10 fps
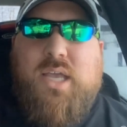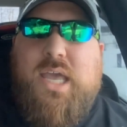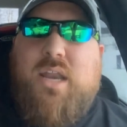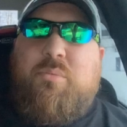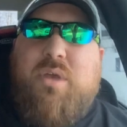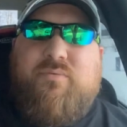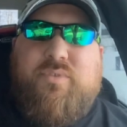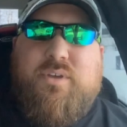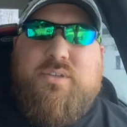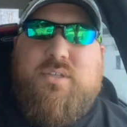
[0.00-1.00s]
handing
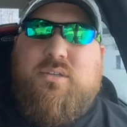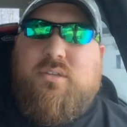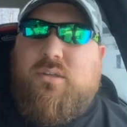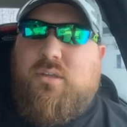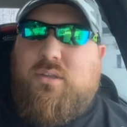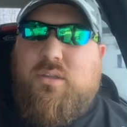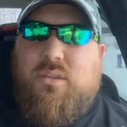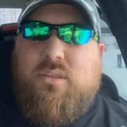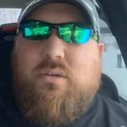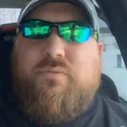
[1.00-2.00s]
Memphis
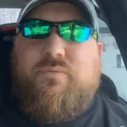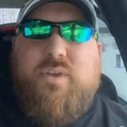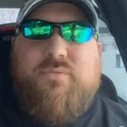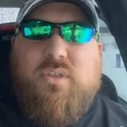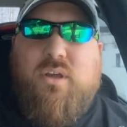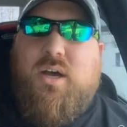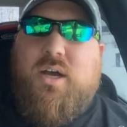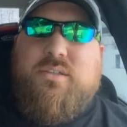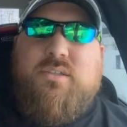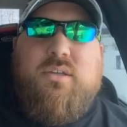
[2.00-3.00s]
their 5th
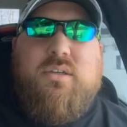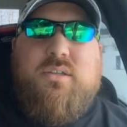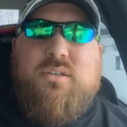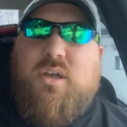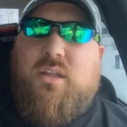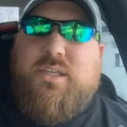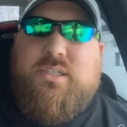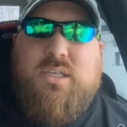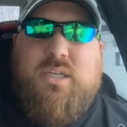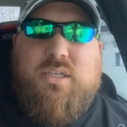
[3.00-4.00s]
loss. Salt Lake
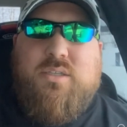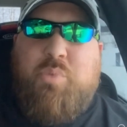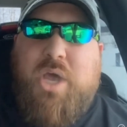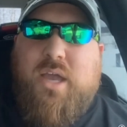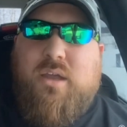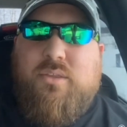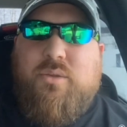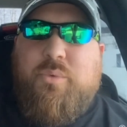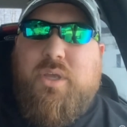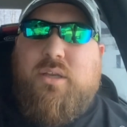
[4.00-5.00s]
City gets back on
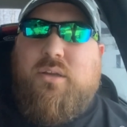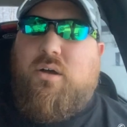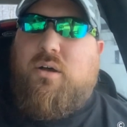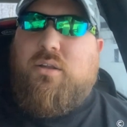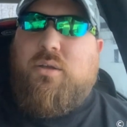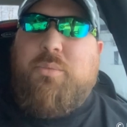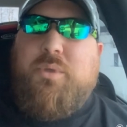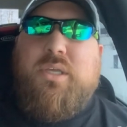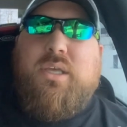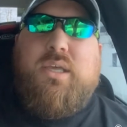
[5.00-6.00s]
the win column,
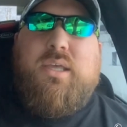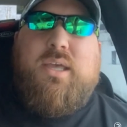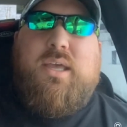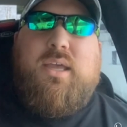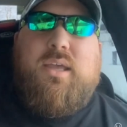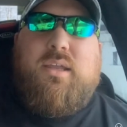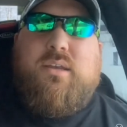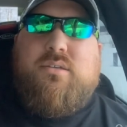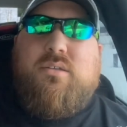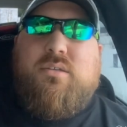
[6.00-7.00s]

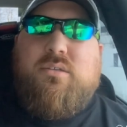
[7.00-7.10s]
and